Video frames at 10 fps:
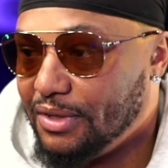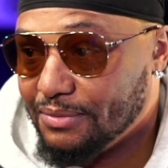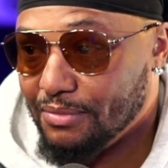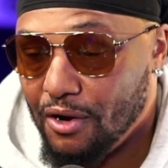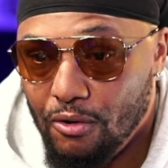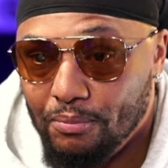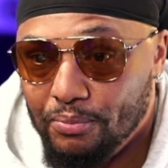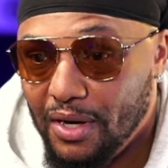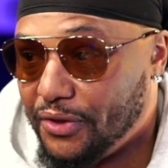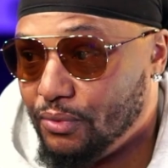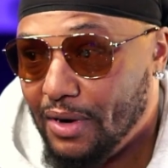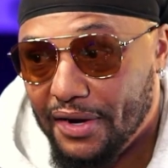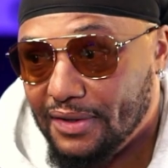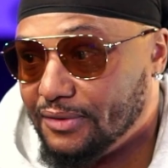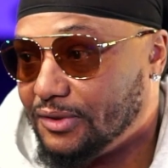This is my own brother
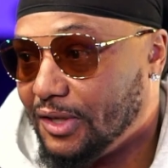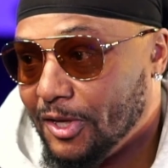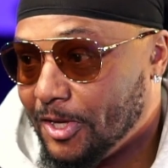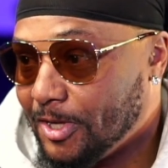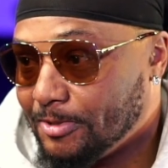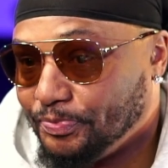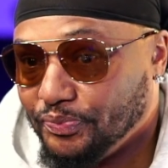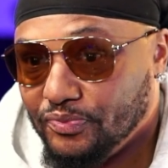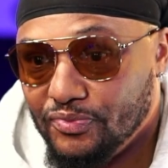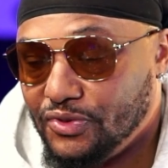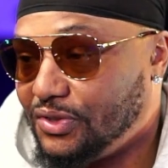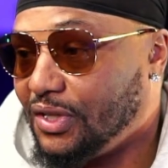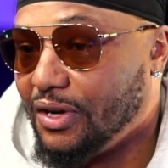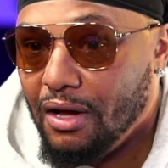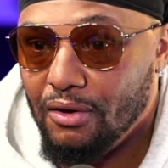who
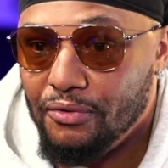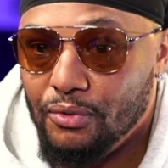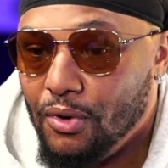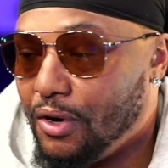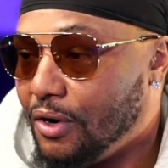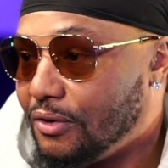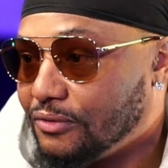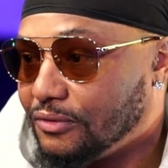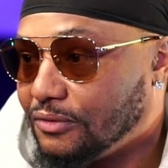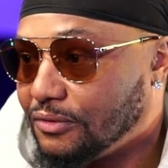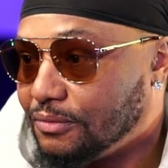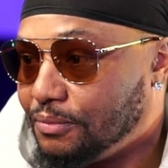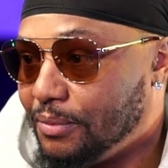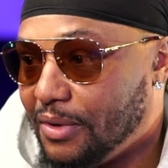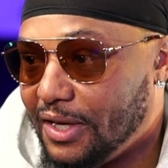took all over the world,
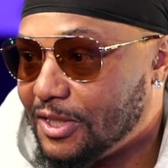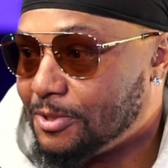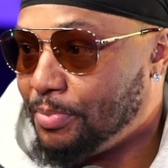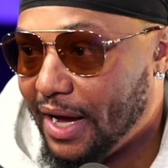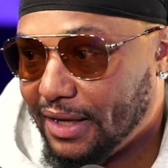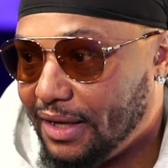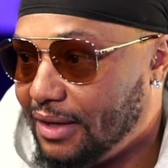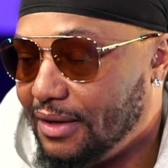put money in his pocket.